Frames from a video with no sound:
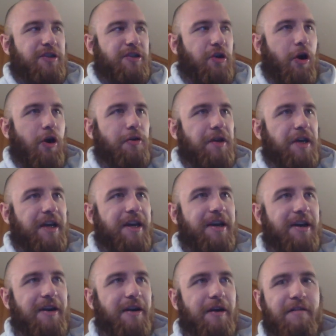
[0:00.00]
Charlie
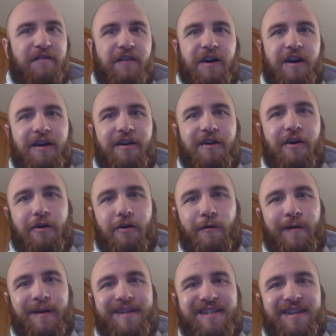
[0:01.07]
of our
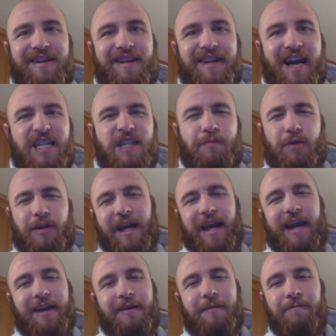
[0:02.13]
Always Sunny Esper
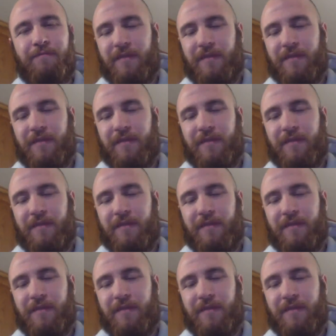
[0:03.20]
gang.